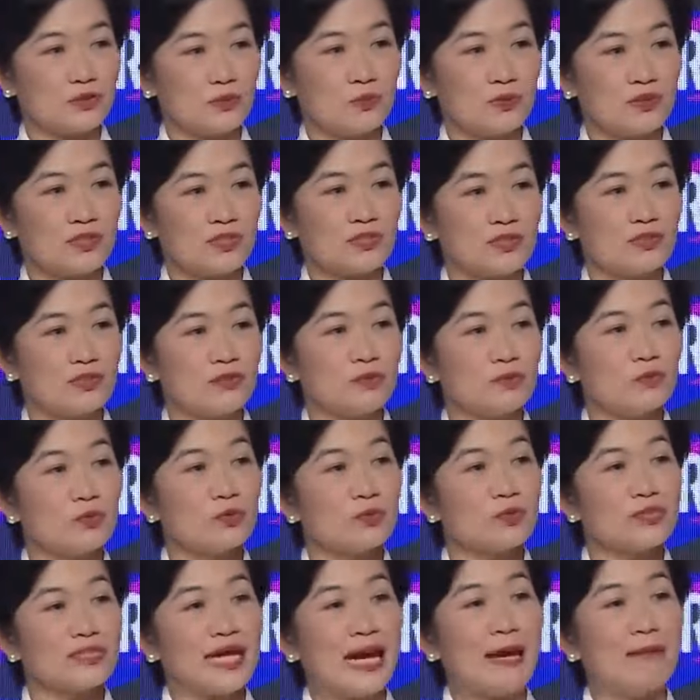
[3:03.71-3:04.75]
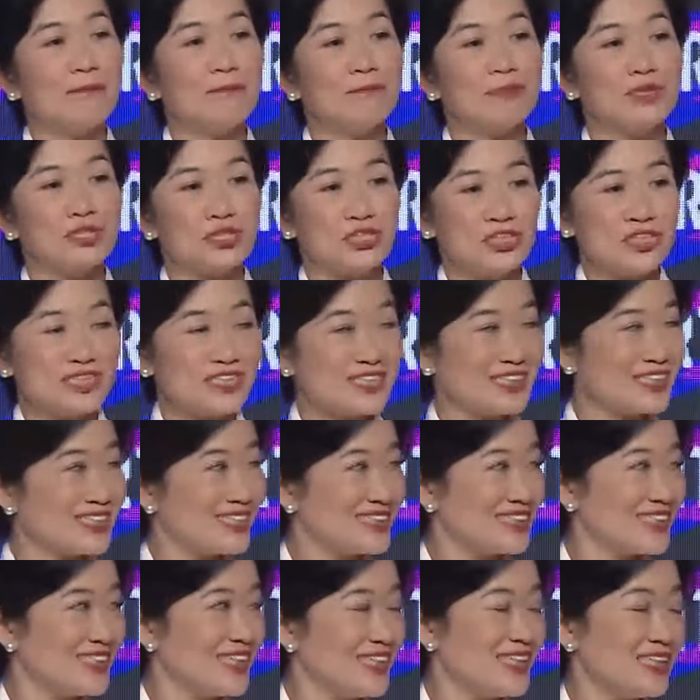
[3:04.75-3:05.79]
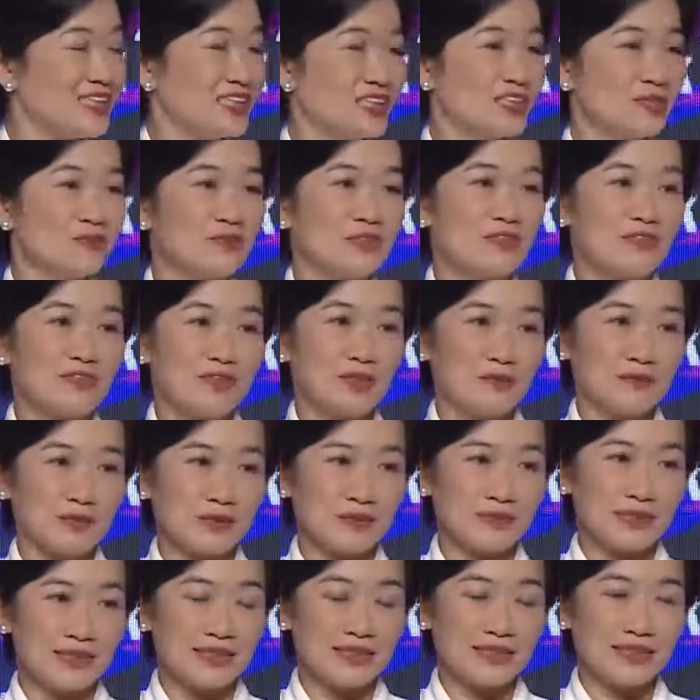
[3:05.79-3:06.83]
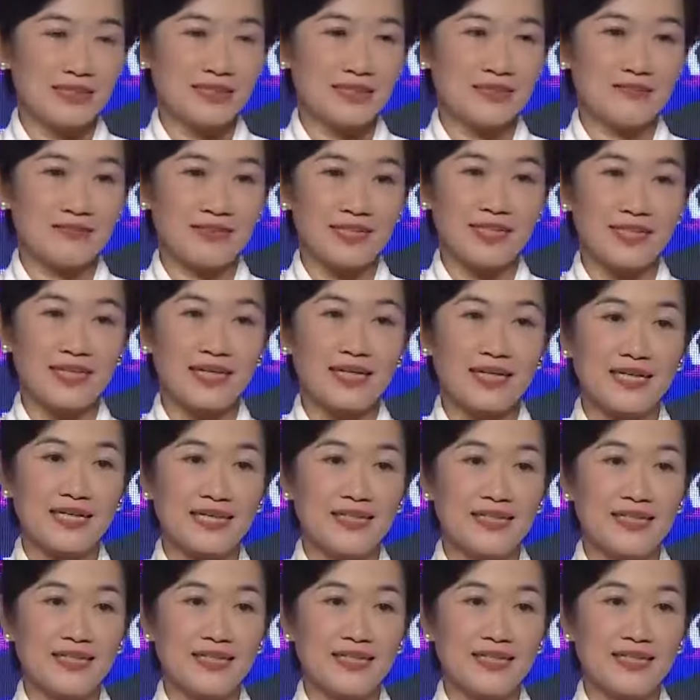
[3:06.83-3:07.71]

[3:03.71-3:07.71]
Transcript: the ones that are most ambitious in terms of the implementation of A I.